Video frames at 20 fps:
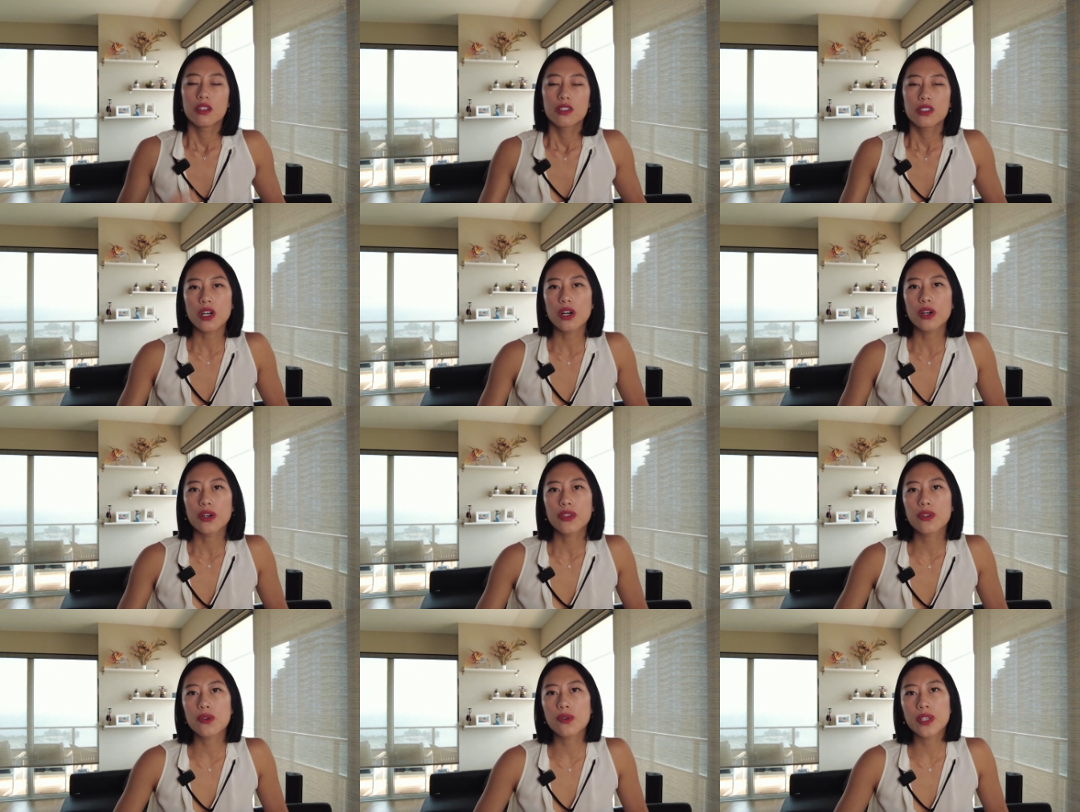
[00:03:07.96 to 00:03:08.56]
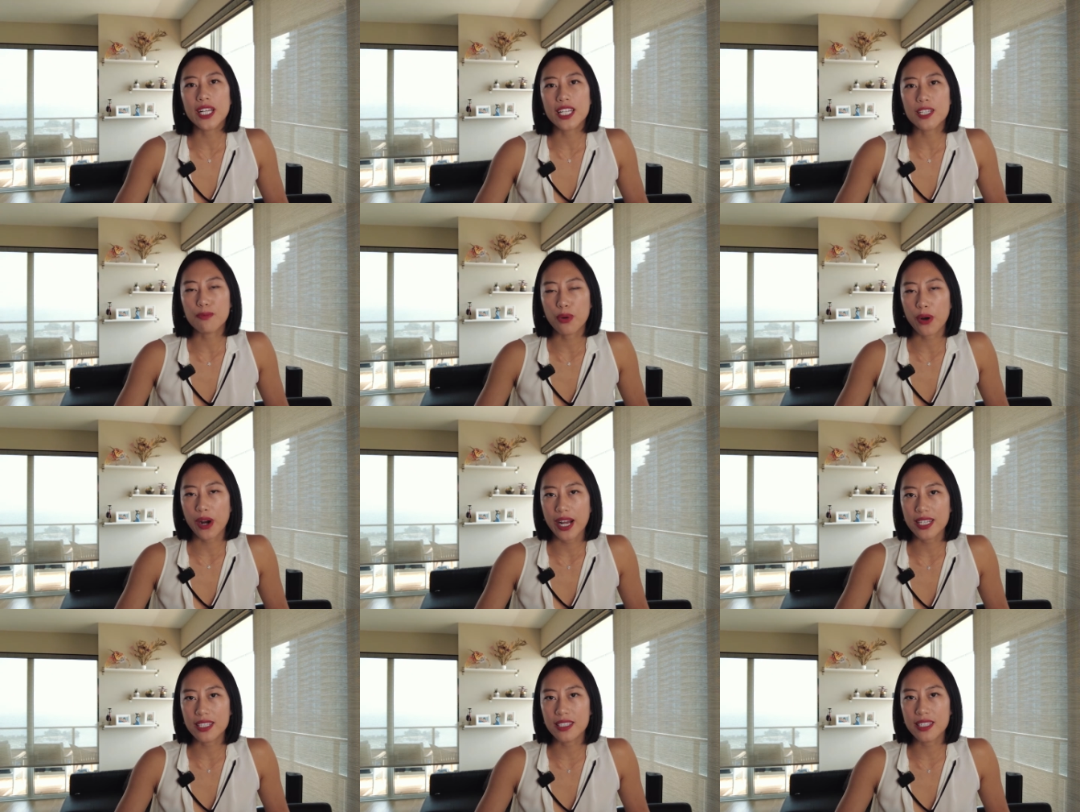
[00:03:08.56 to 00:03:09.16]
So through the
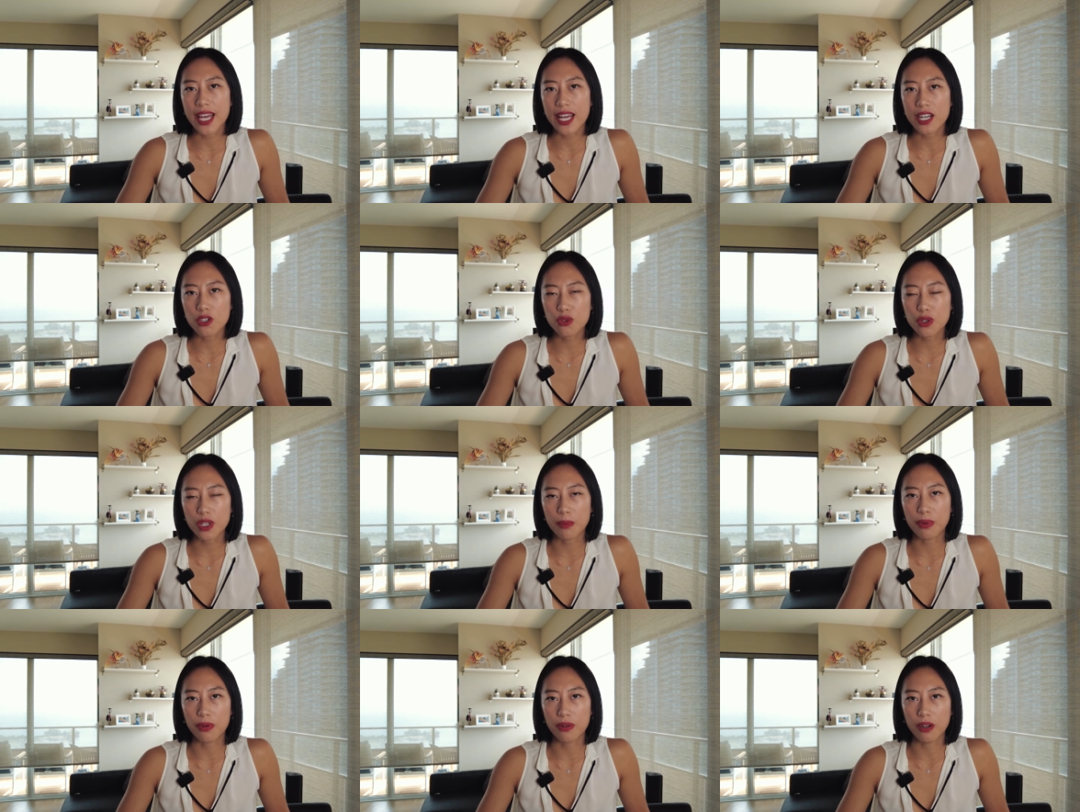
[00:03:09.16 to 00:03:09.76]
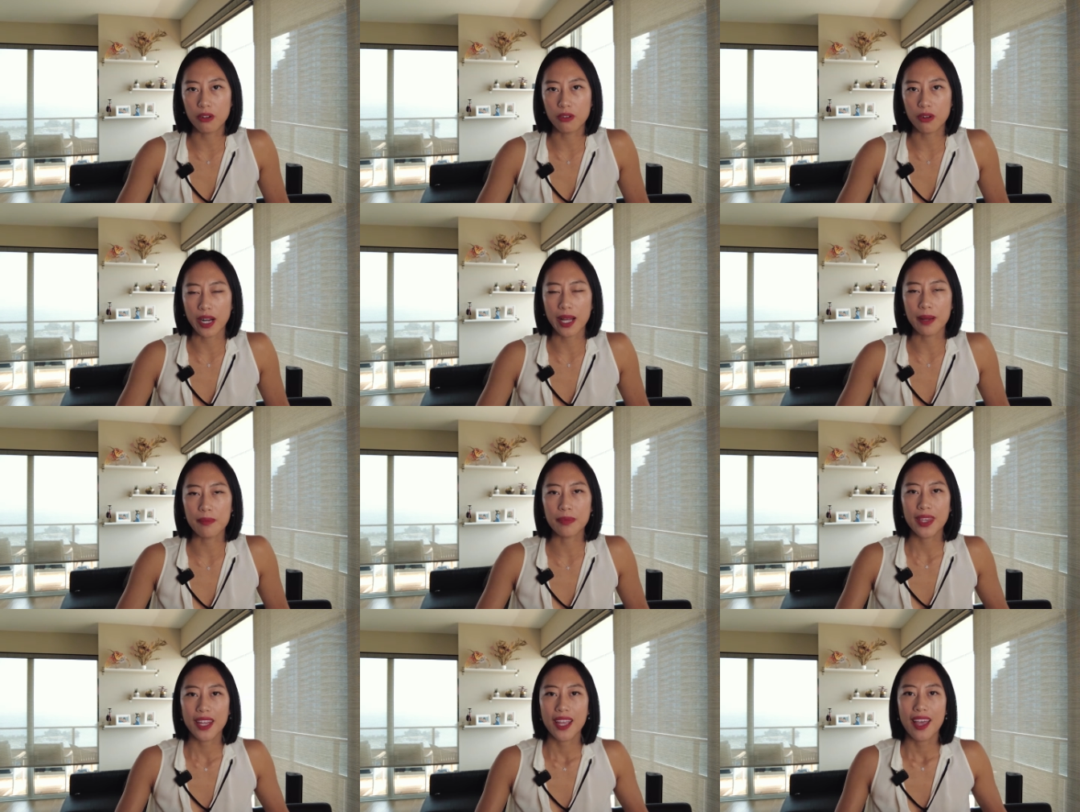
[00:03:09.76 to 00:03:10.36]
Express Entry
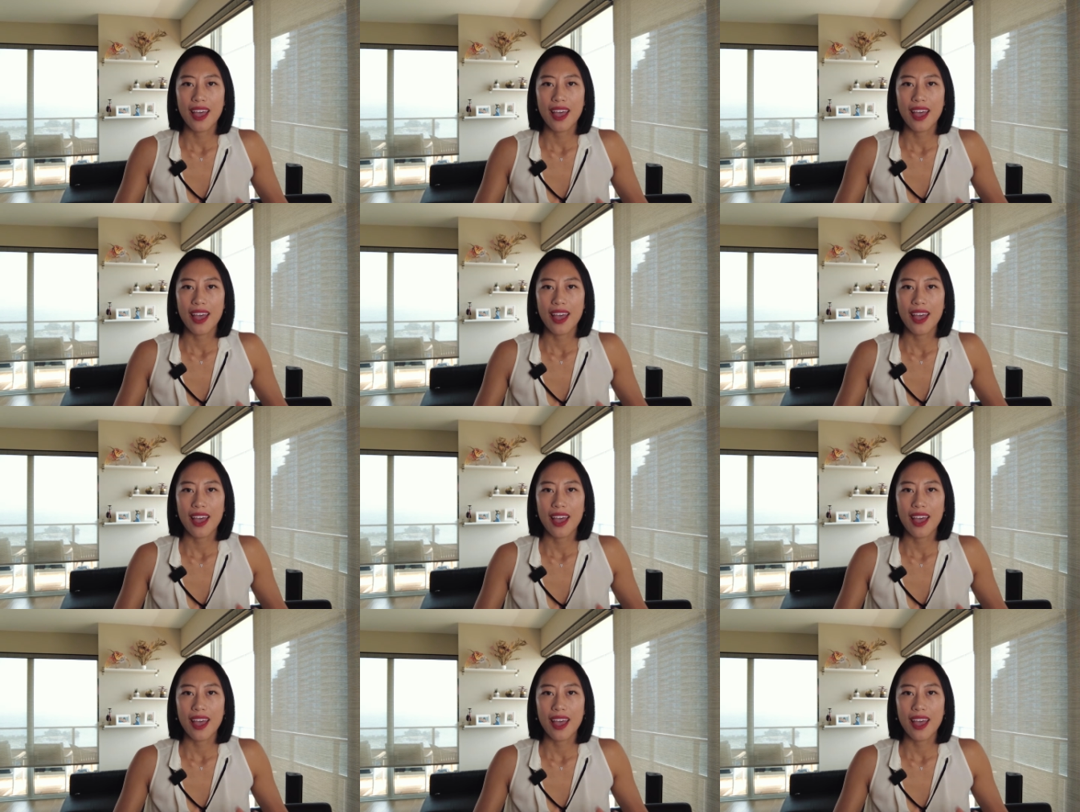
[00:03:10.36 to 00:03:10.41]
program,